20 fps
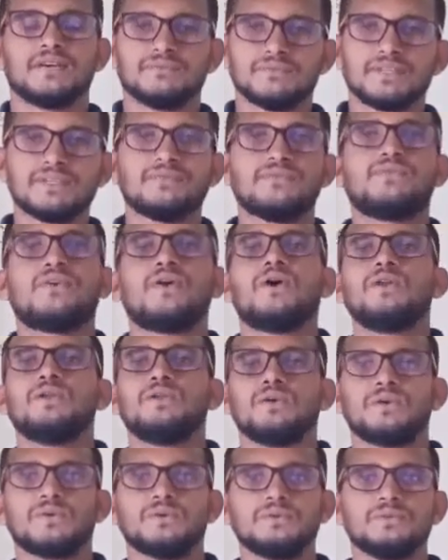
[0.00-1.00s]
will
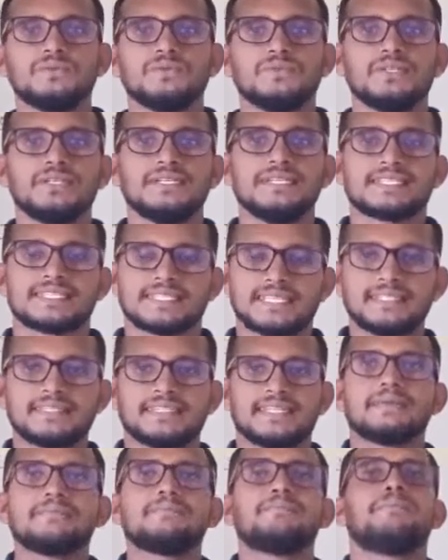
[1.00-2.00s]
follow
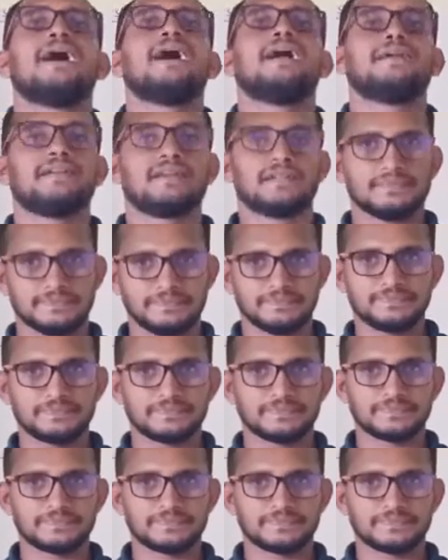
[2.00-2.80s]
certain pattern.